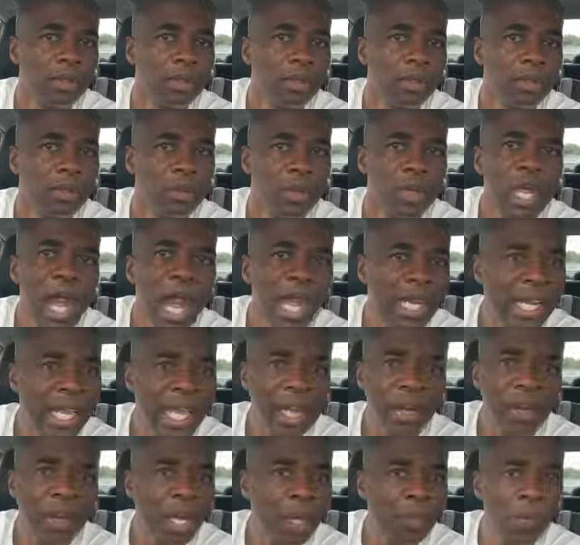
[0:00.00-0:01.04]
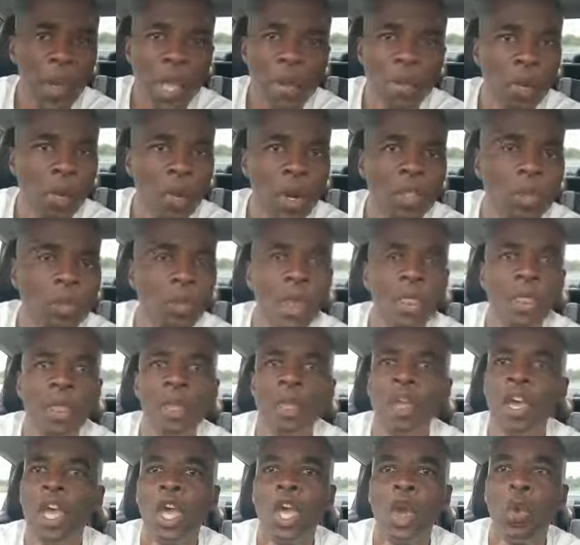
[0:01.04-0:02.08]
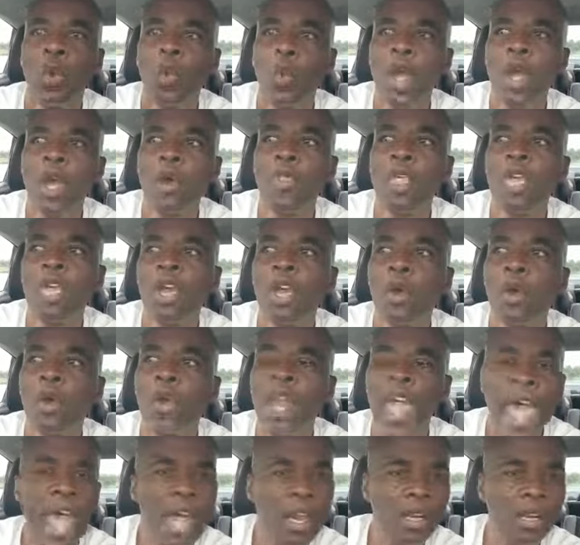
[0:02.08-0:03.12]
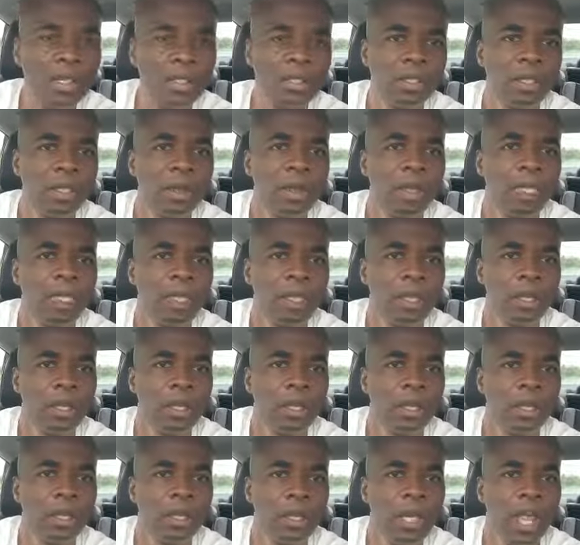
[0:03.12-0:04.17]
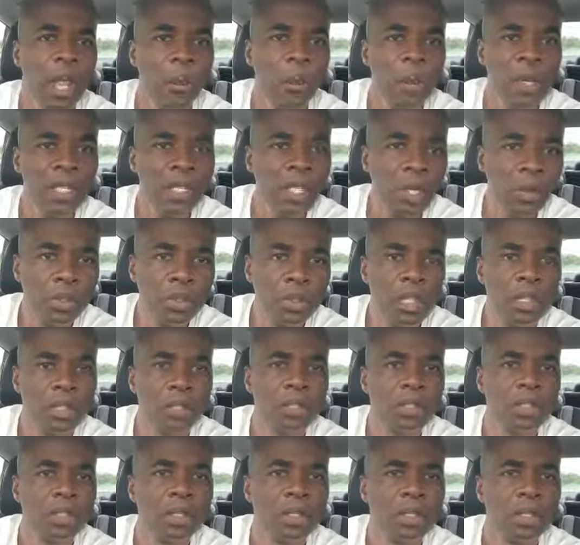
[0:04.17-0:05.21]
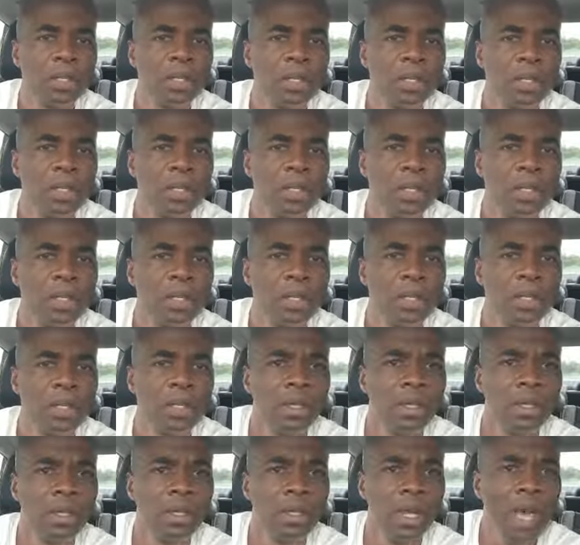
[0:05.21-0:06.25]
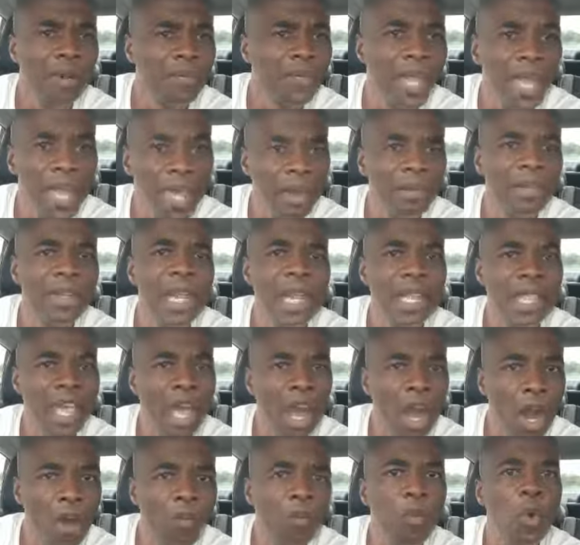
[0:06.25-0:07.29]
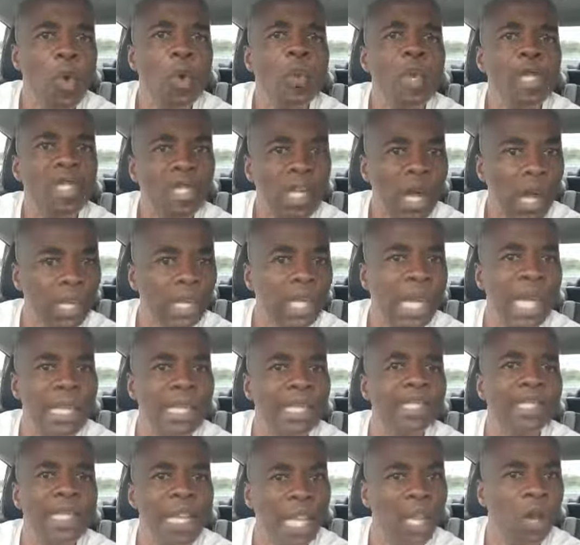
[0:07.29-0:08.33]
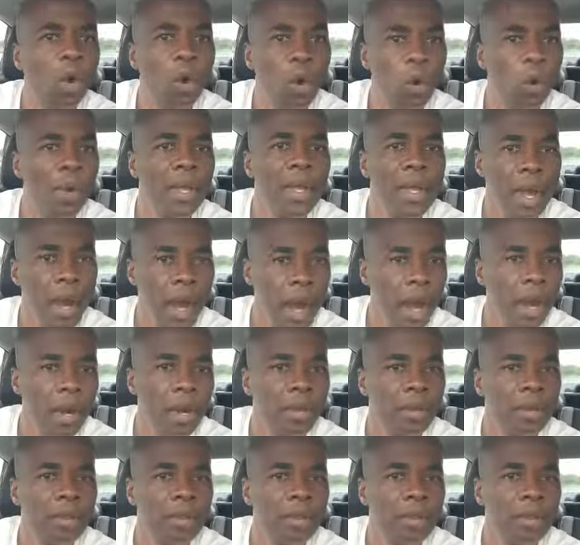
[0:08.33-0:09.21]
We're not an ignorant people. We're the creators and producers of the heaven and the earth when we start to understand who we are.